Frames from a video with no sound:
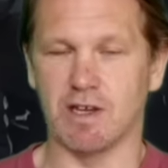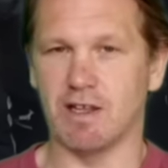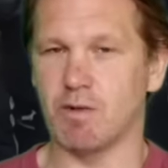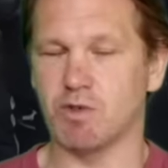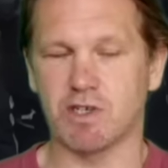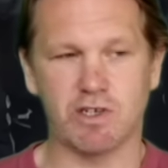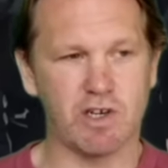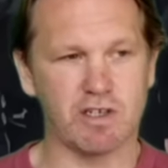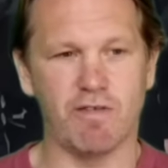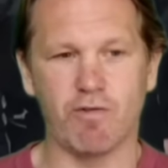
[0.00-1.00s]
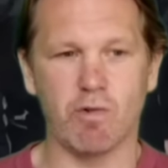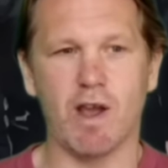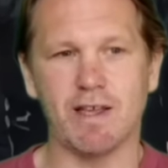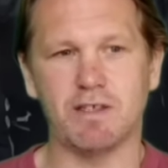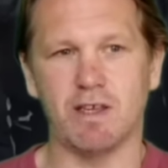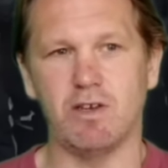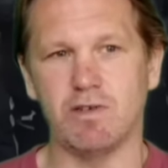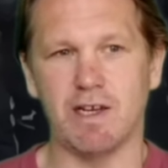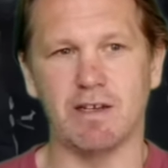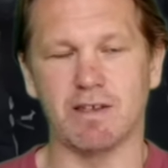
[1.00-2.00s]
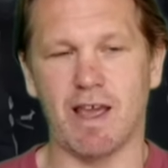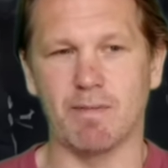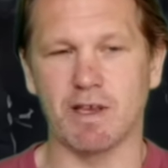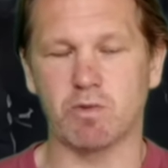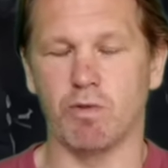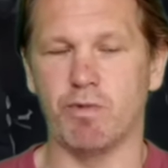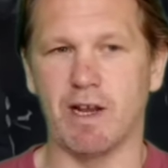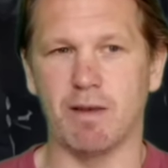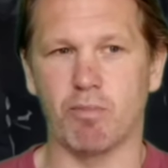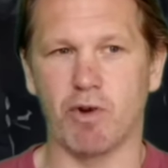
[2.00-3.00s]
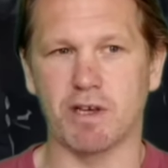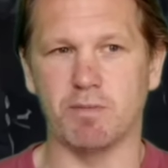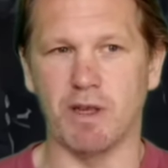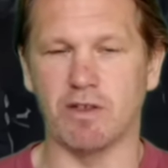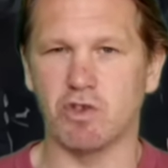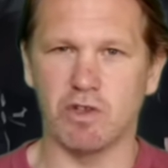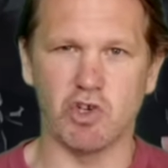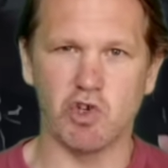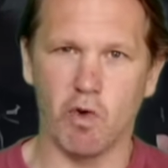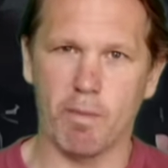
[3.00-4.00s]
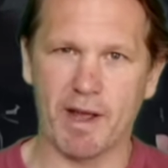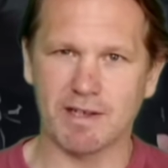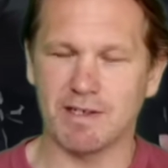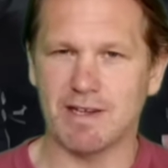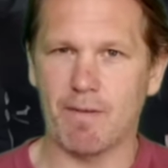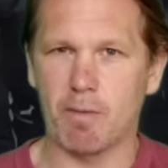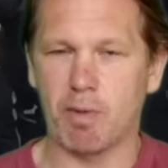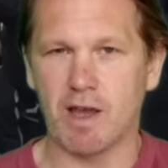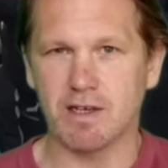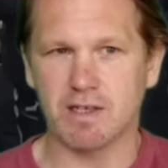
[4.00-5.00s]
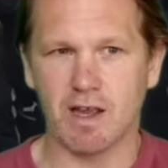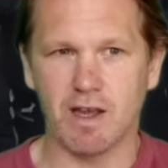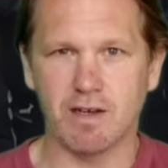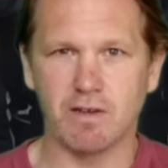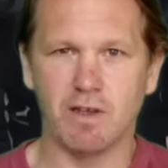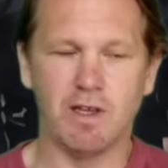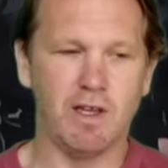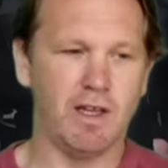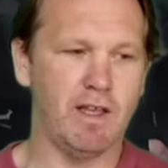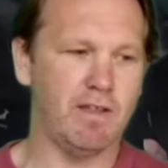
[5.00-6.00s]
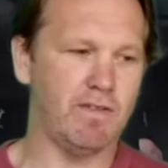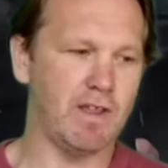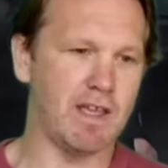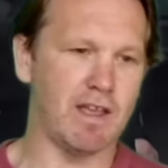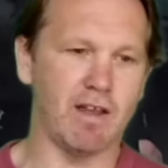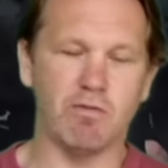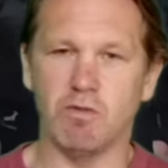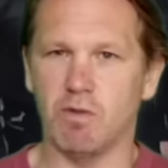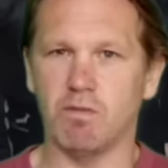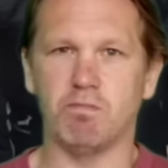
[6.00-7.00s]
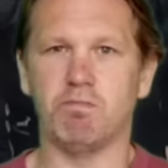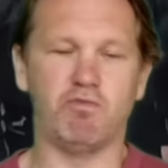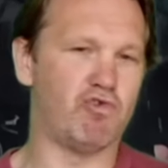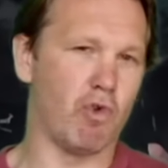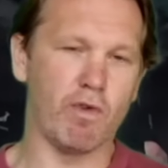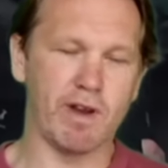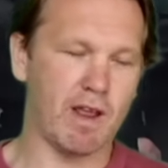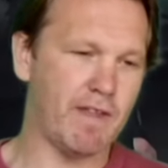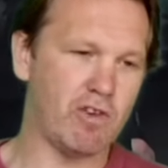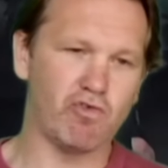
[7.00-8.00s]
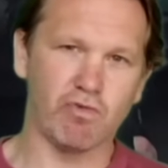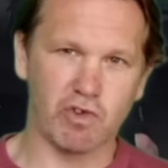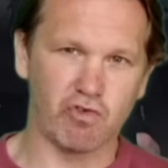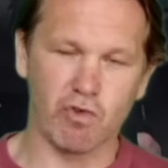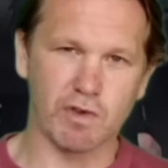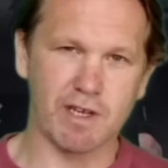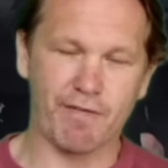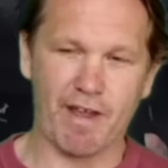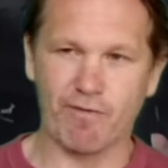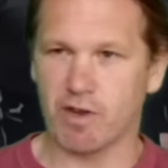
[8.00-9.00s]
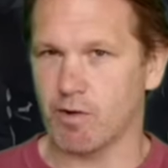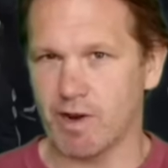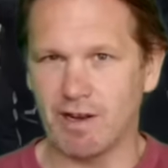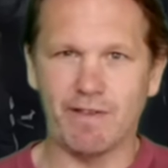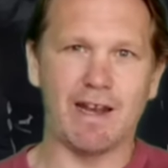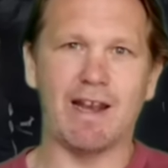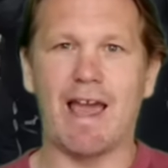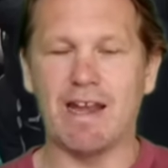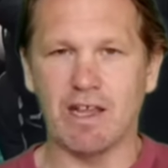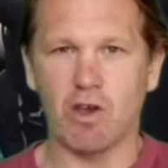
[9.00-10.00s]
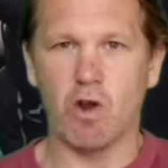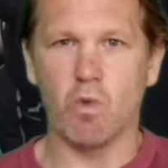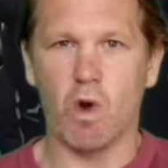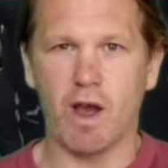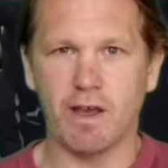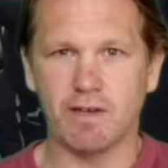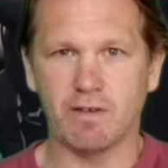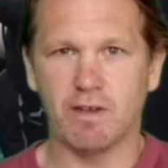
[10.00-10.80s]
And there was just the variety in New Zealand's game. That's what really impressed me. The short passes down the blind side, the drawing, and then to draw South Africa in and then letting it go wide.